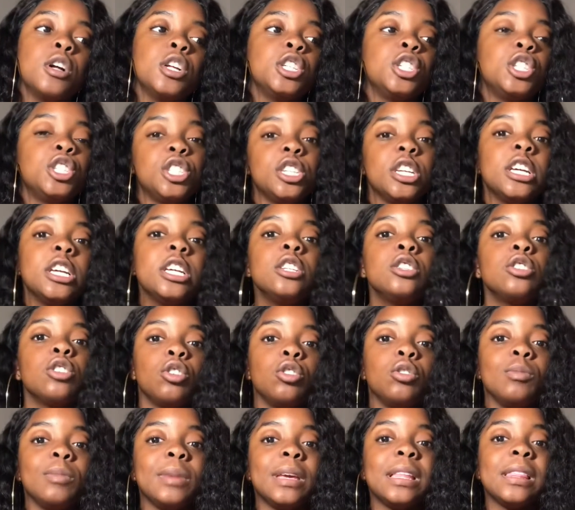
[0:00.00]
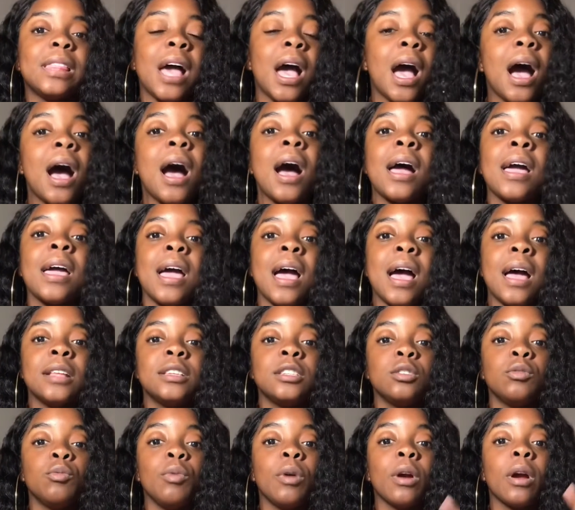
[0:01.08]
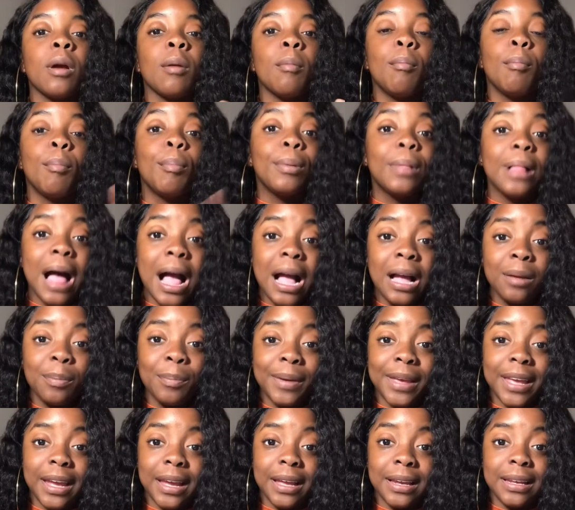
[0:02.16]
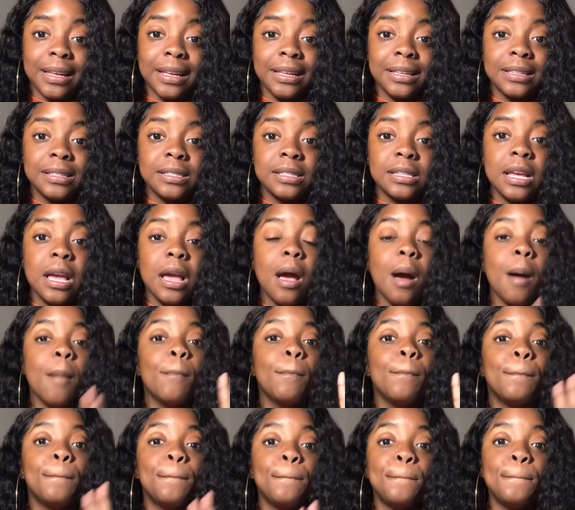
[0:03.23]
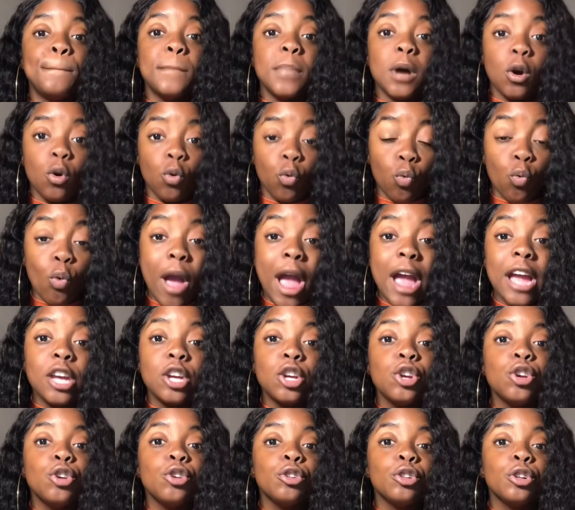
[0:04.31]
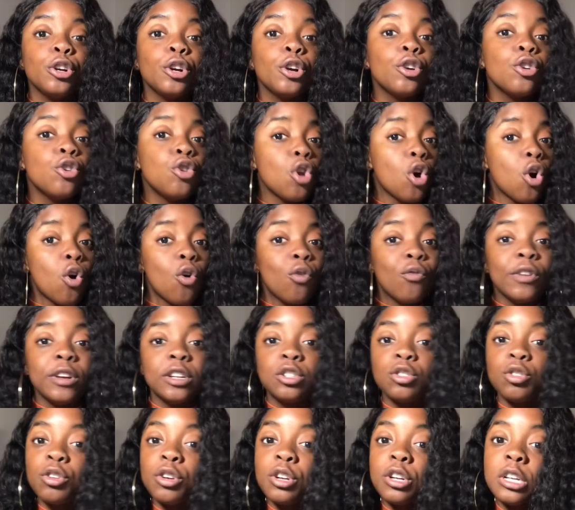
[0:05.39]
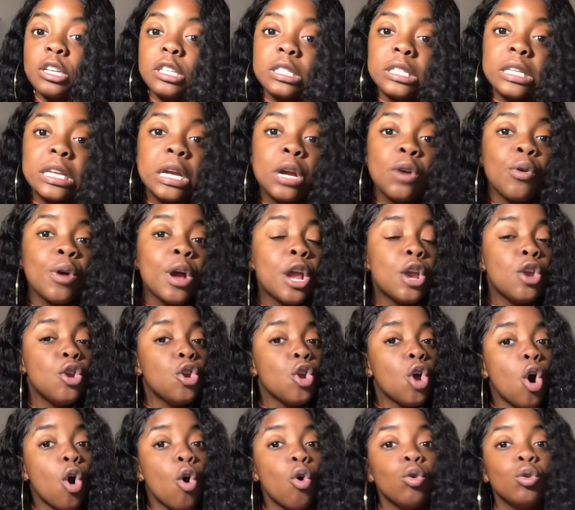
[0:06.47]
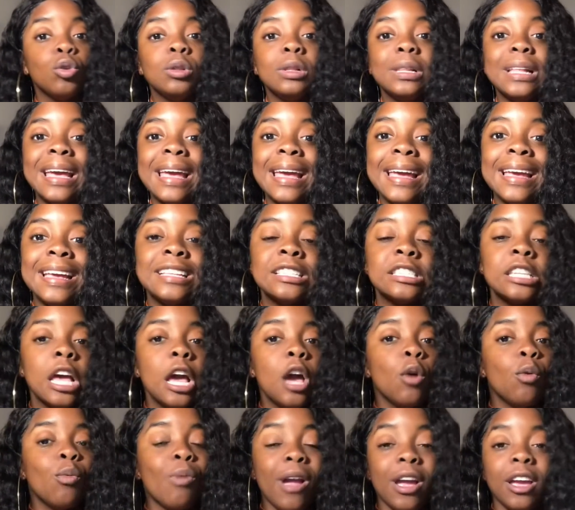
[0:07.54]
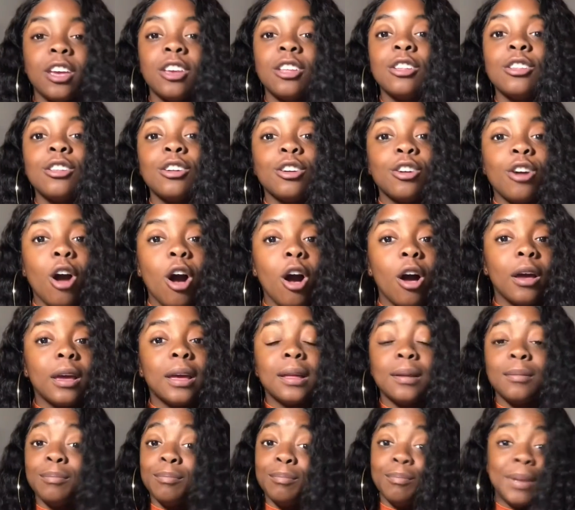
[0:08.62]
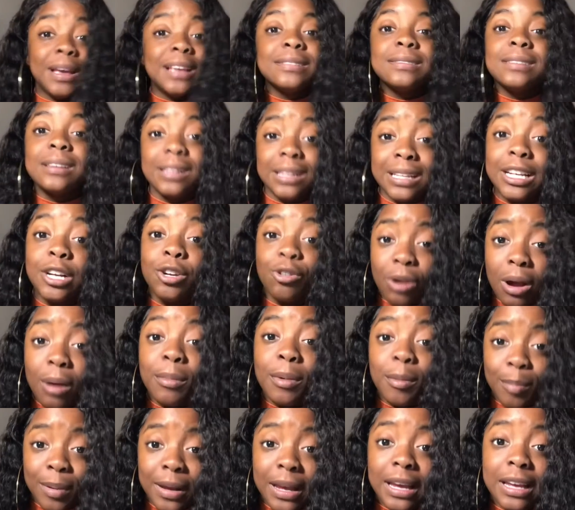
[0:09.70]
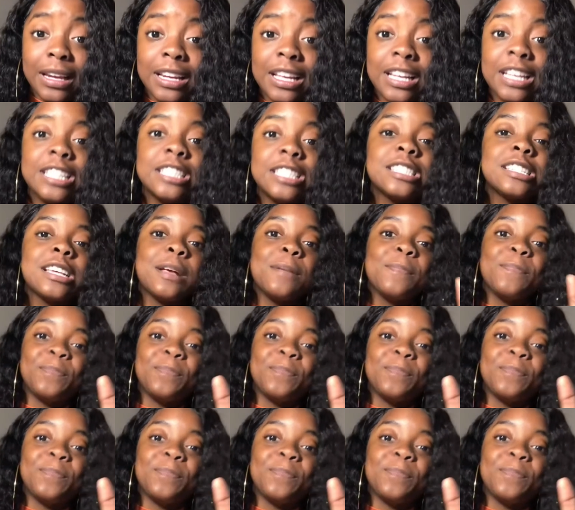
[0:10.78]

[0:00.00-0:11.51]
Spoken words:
she told me that I had to wear black panties, regular, no Victoria's Secret, no lace, regular cotton, basically grandma panties,